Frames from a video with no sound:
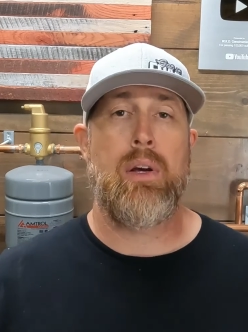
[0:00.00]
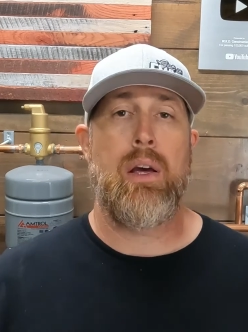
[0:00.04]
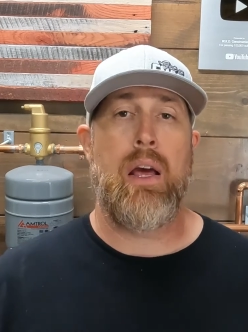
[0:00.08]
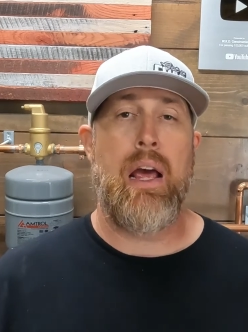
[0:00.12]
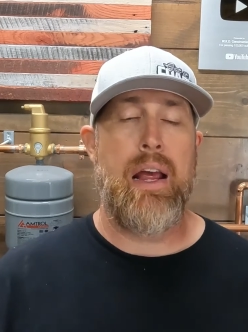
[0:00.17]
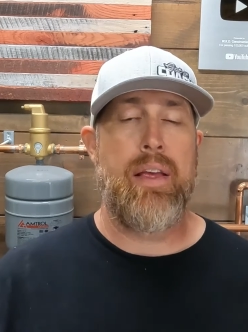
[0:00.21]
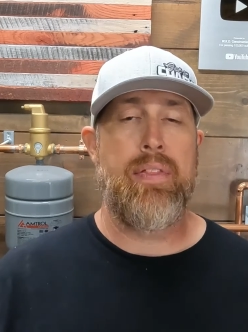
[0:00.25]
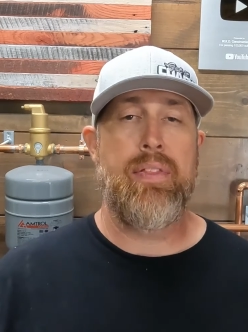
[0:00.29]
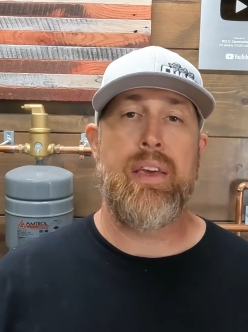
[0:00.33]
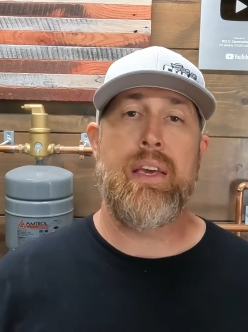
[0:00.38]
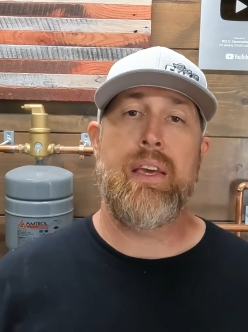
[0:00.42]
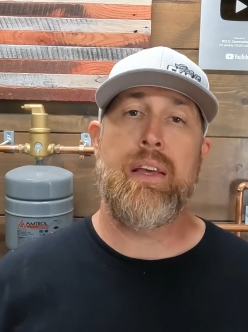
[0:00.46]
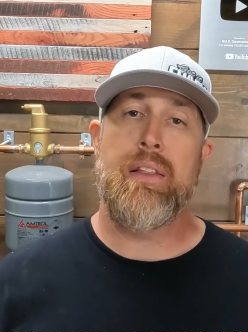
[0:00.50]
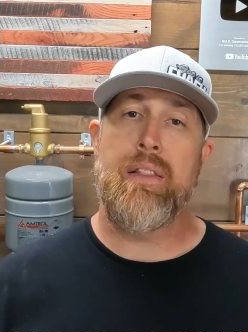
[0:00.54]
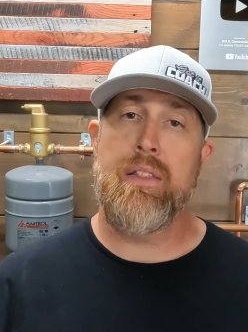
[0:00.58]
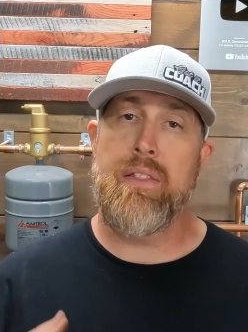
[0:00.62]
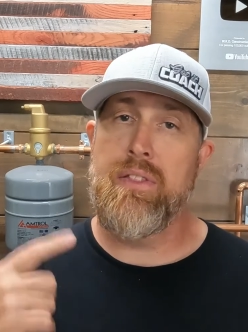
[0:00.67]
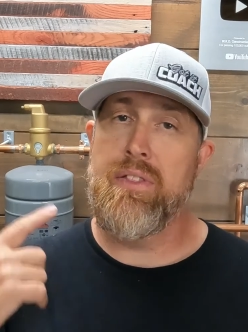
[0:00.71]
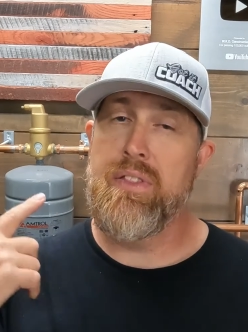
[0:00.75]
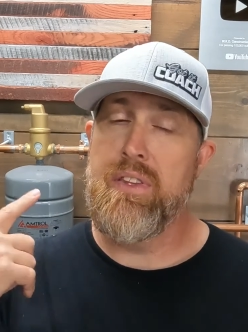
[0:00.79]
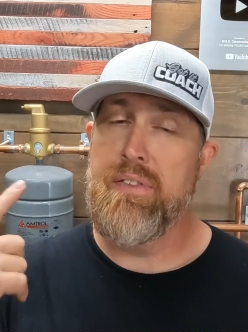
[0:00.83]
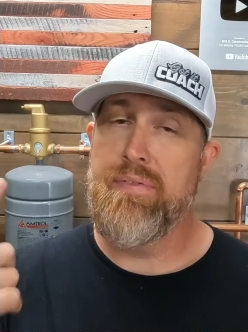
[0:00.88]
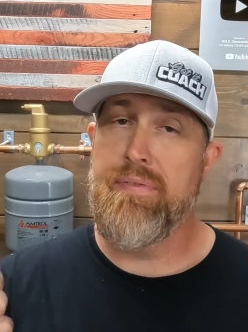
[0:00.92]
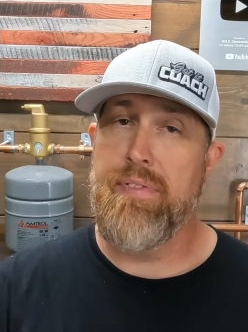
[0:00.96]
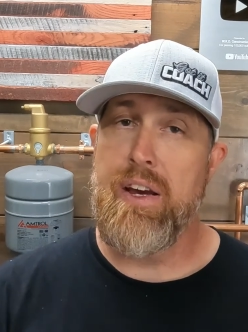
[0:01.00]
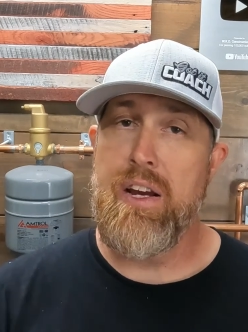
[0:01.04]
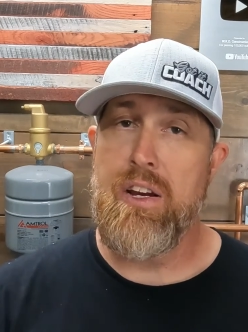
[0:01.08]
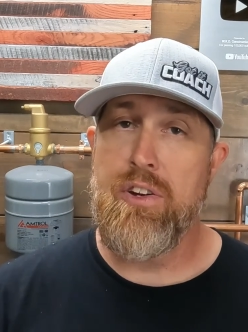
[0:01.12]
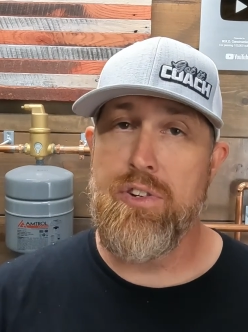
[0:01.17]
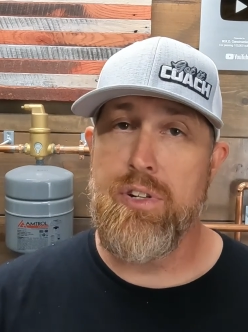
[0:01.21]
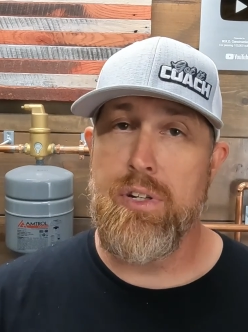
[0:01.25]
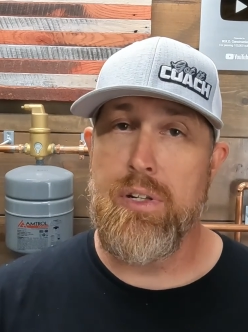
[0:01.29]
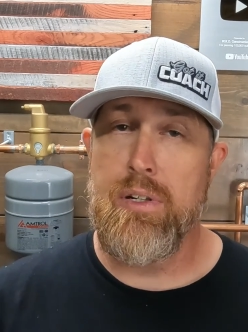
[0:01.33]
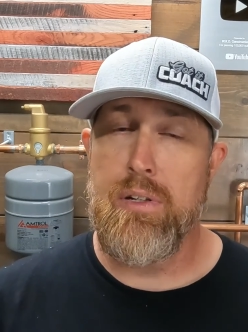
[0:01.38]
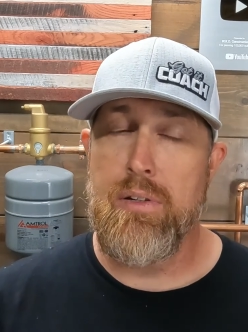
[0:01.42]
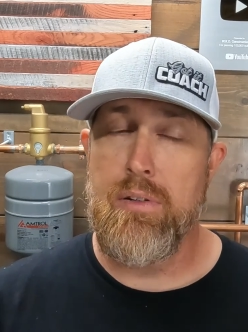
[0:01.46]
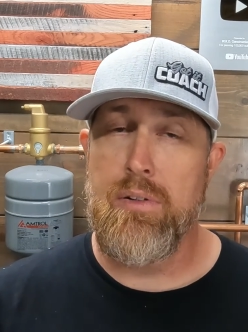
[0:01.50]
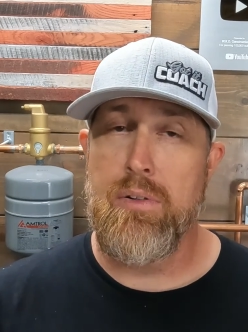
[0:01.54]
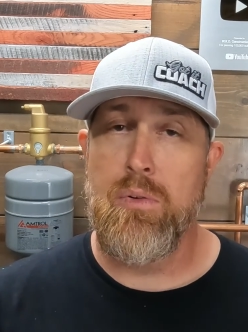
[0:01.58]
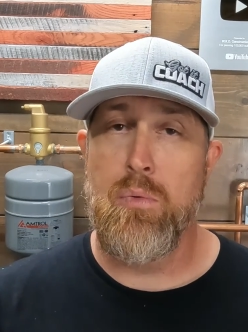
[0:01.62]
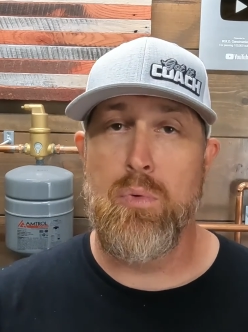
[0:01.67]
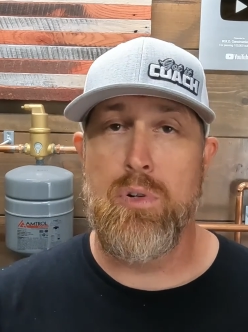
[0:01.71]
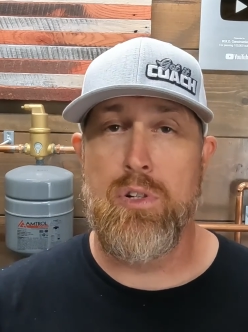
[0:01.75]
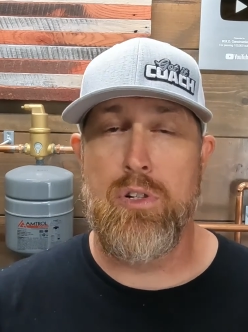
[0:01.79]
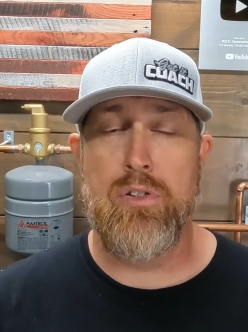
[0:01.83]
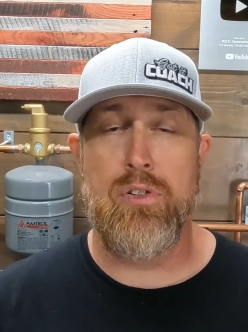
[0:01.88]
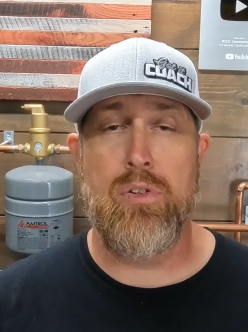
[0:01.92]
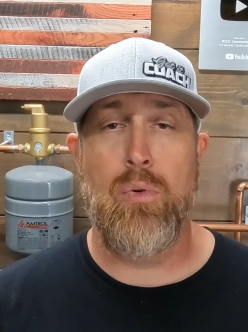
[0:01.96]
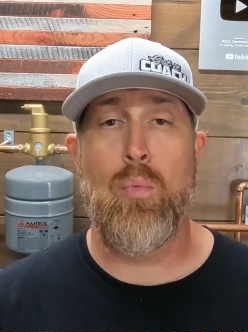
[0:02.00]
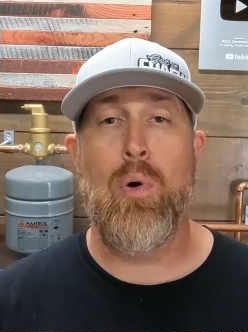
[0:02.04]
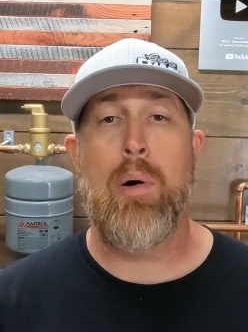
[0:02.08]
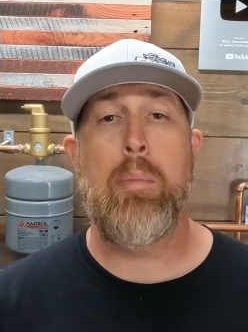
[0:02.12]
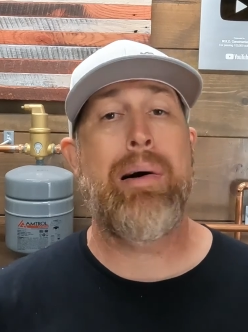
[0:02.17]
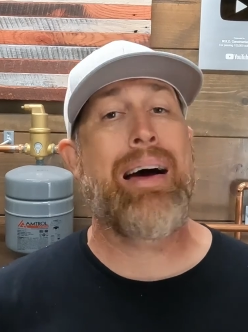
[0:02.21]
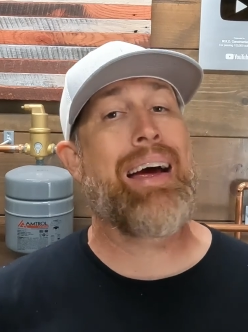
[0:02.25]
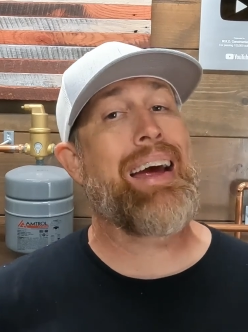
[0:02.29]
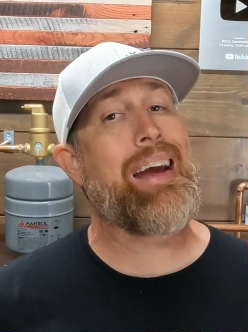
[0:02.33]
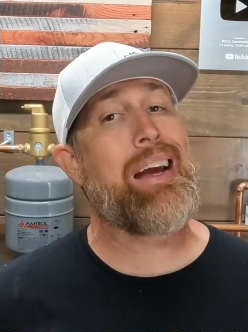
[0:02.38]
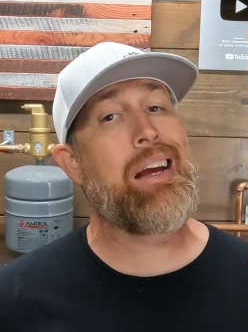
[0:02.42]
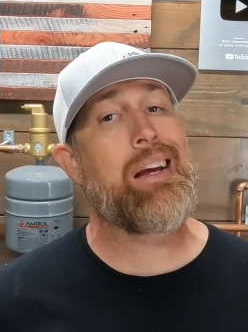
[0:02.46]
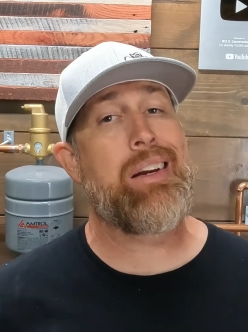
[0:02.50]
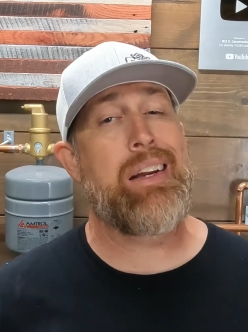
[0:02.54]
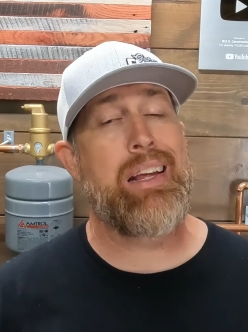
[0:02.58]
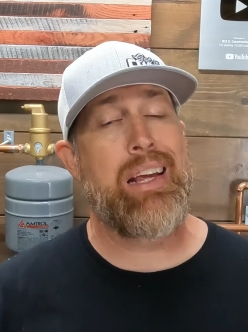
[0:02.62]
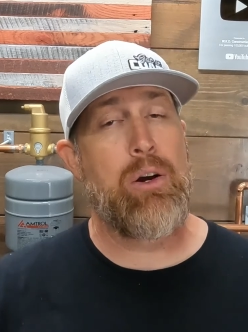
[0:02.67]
And then the fascia, which is a 1x8,